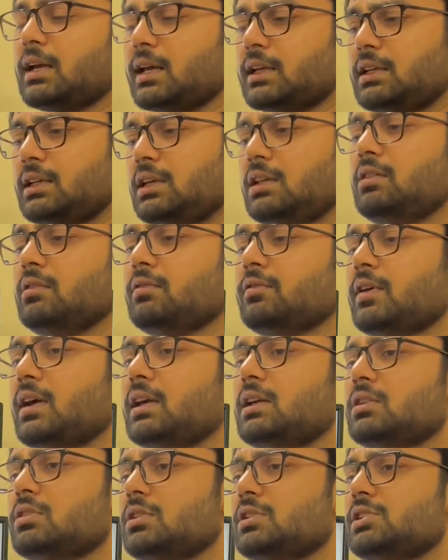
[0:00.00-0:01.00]
Any
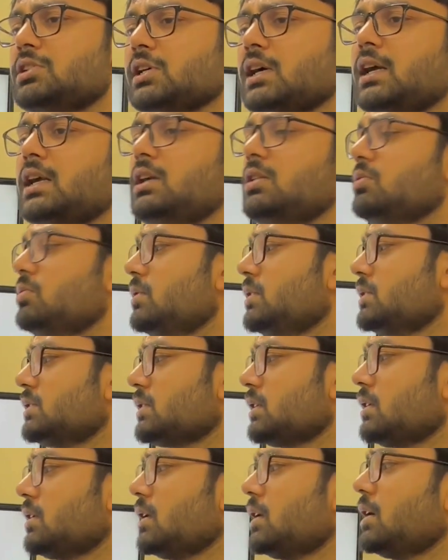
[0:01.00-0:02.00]
infant or the child who is
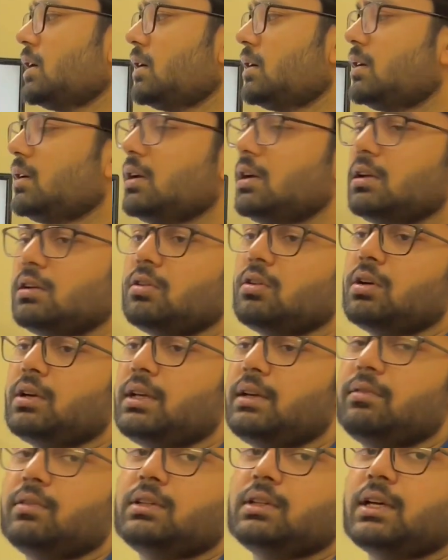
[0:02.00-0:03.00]
not
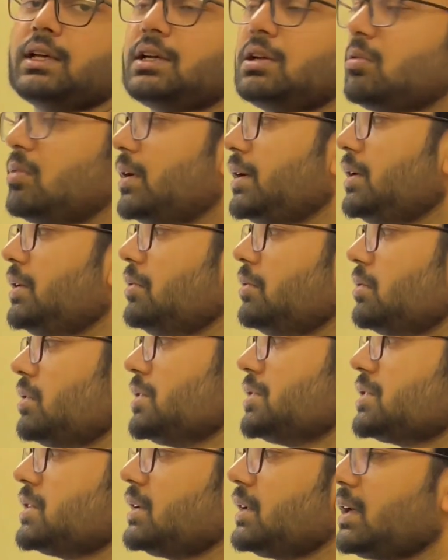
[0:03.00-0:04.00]
given the adequate
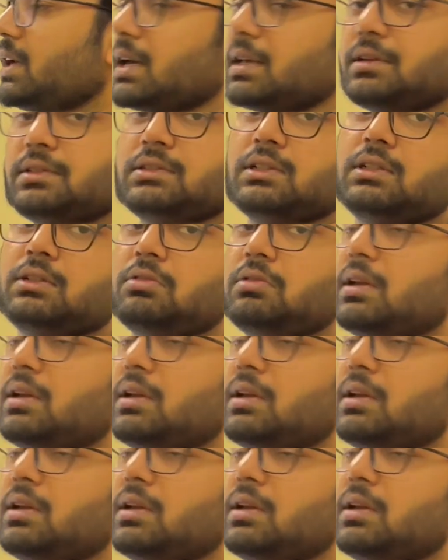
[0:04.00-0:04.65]
nutrition can result to